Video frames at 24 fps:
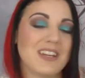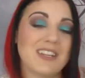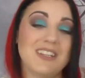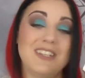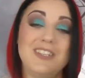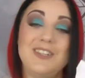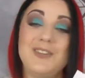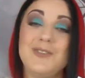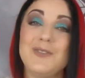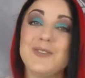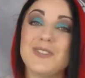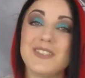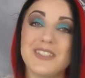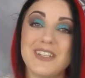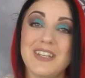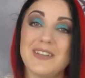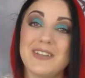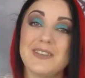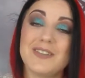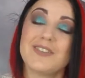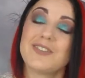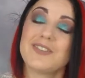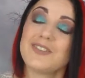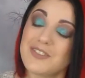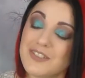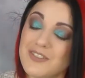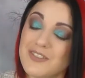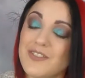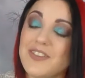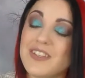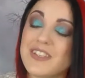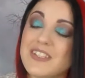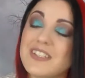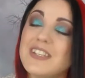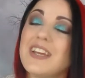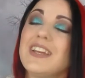I used it just for
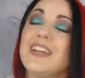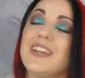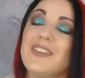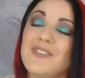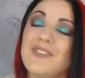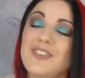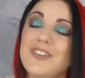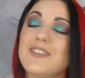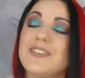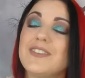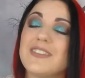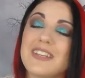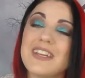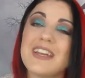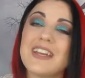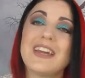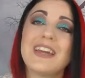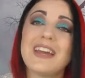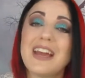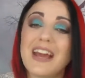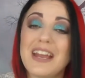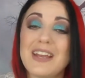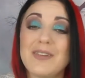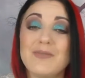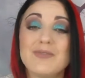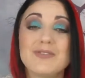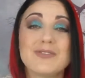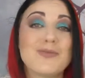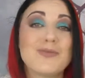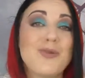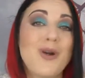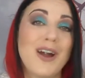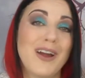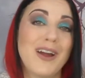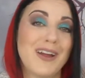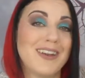the sake of using it, and it was
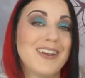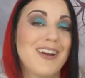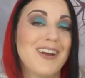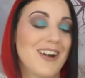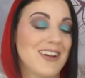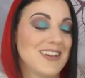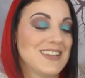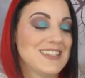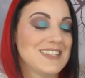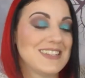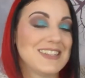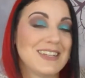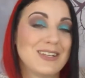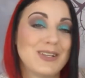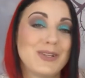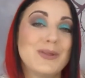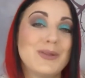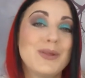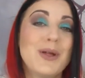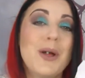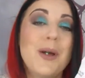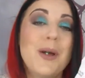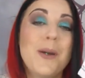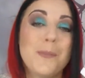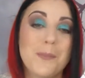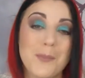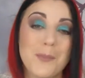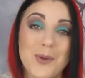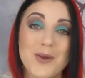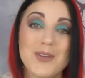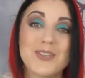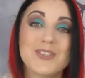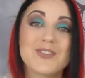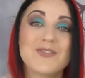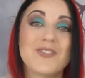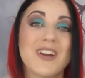quite a nice little
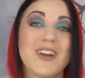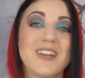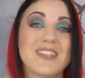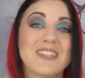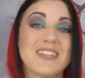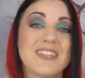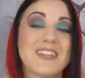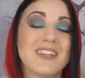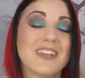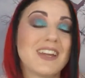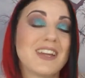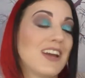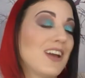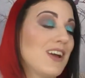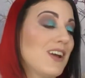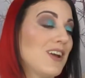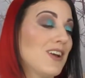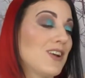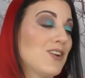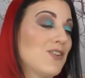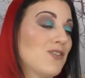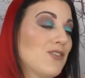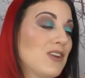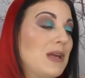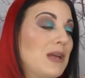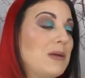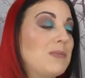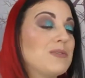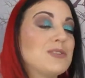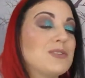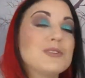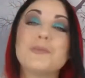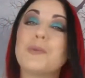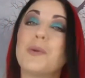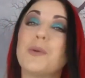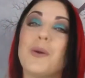moisturising cream
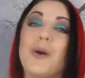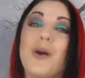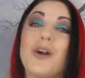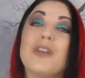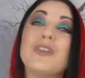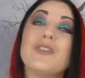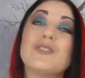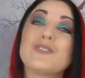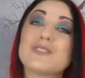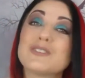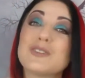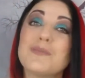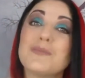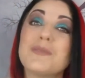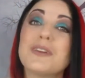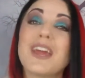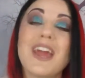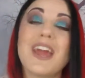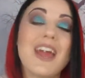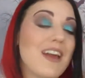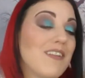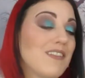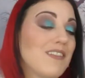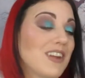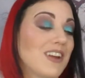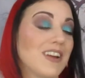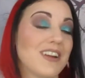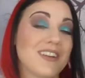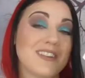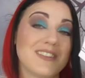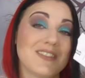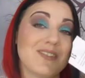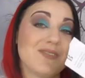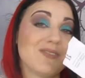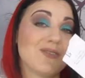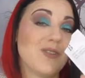to put on your stomach area,
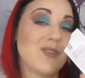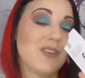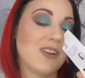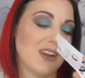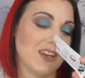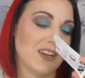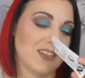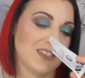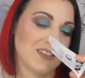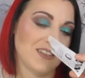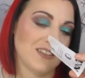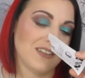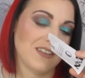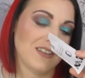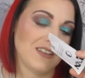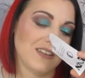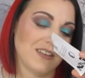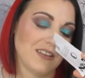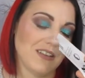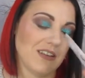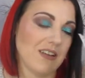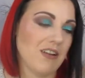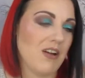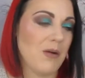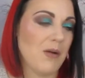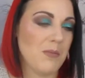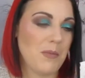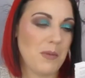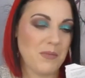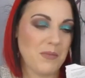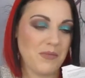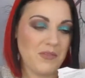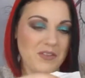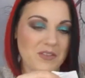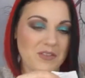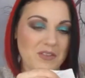so it's quite nice. I can't
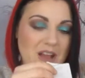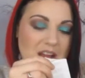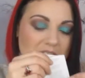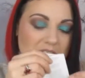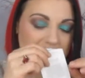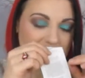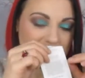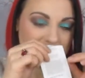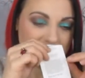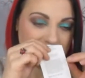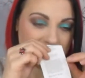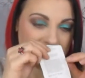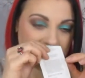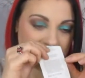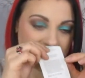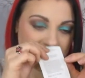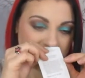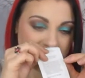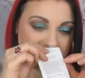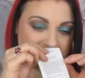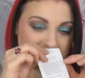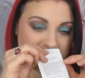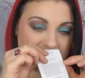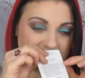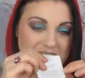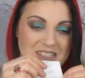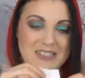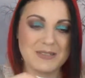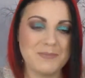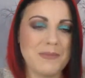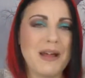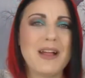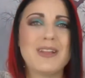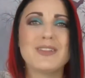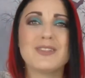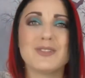remember whether it had a
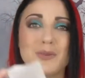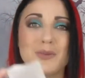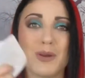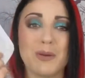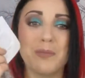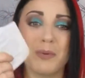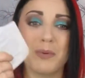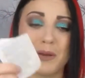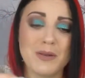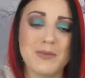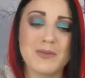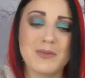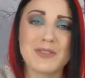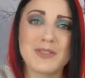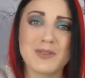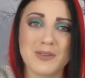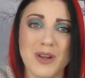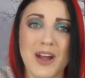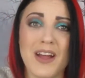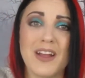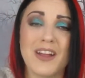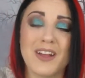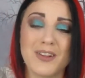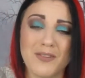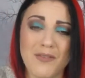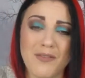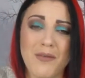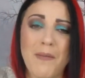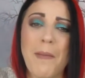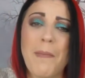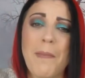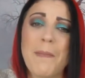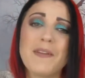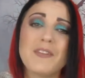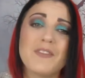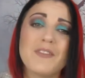smell to it, but it was, I can
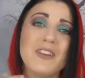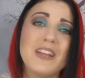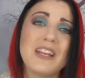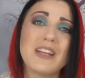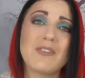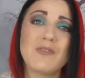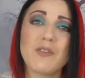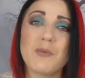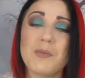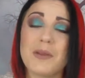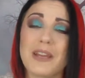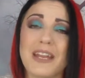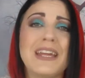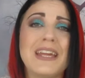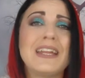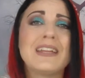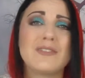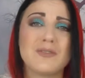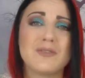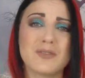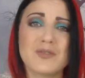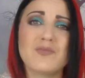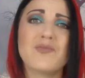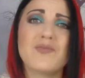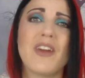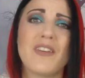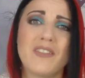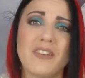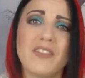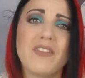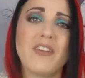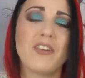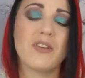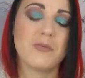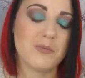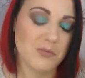remember feeling rubbing it in, it was very,
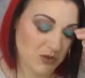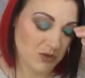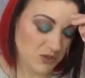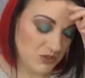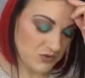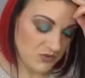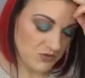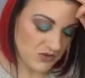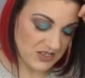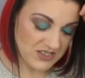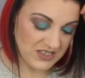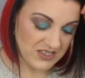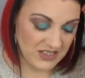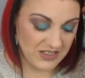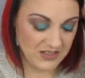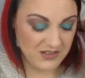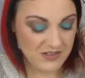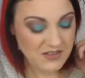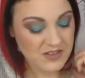very moisturising.